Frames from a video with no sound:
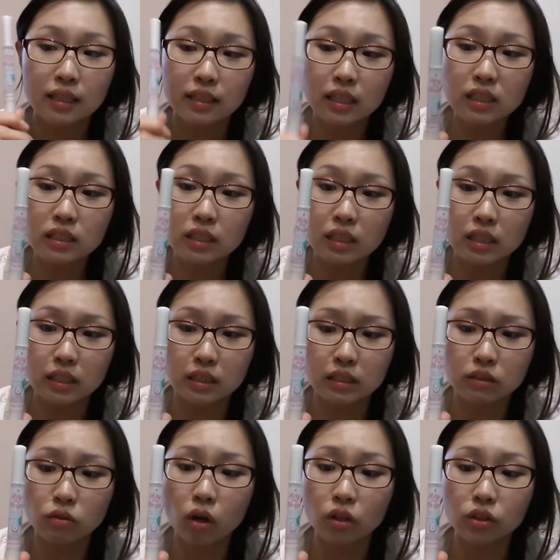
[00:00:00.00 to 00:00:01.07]
This
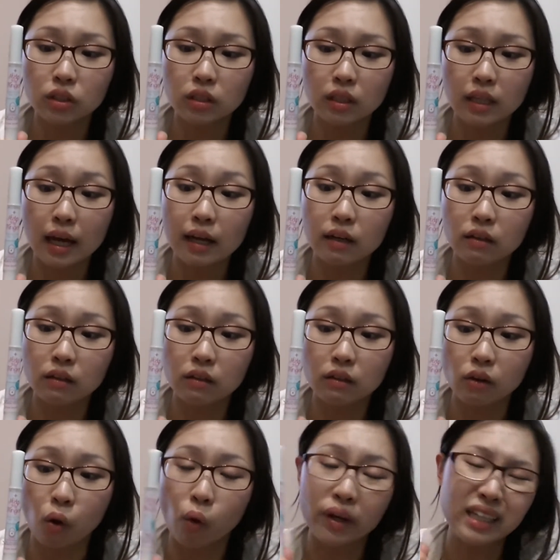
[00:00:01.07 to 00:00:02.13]
is not that
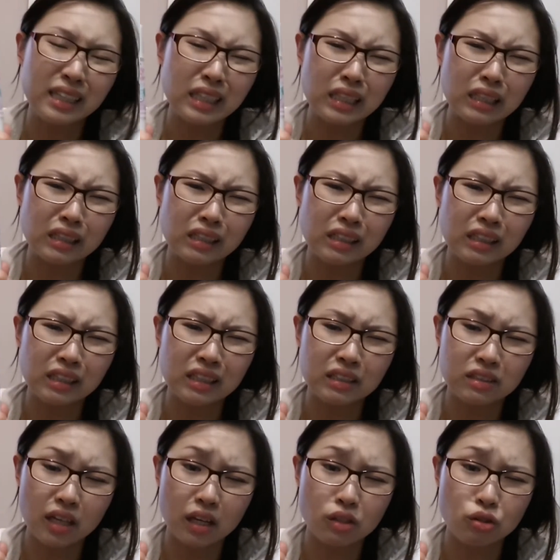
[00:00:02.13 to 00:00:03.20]
oily in
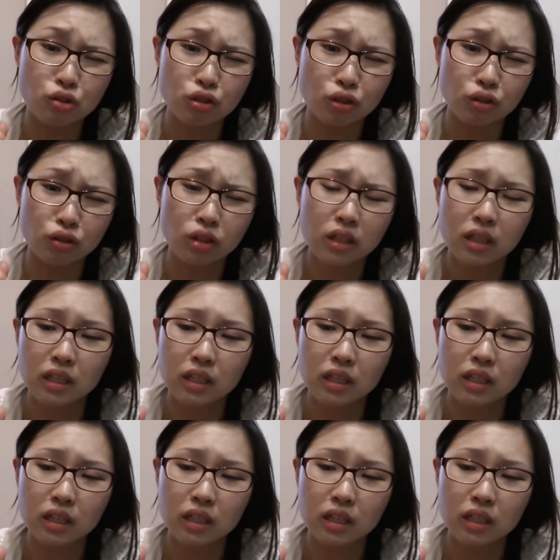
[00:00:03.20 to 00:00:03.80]
texture.